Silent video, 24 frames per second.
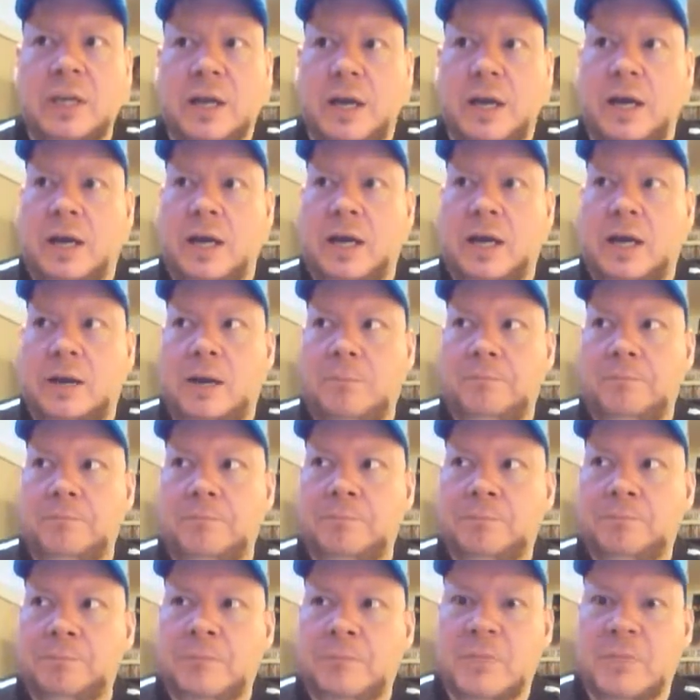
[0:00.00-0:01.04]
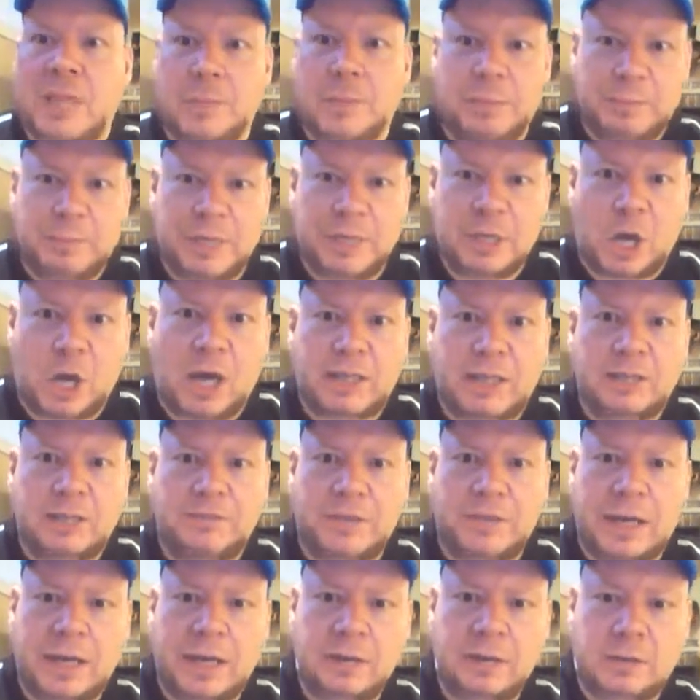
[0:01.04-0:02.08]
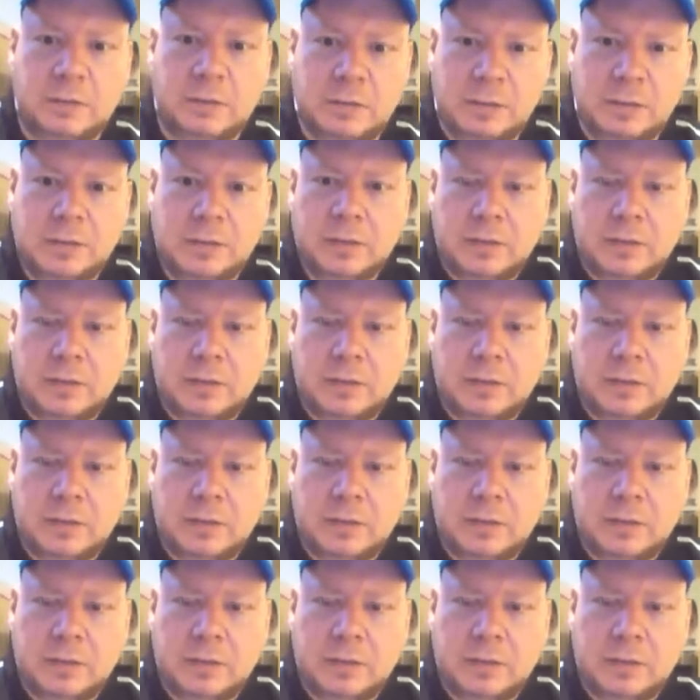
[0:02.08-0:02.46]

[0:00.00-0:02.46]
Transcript: I'm a big hockey fan.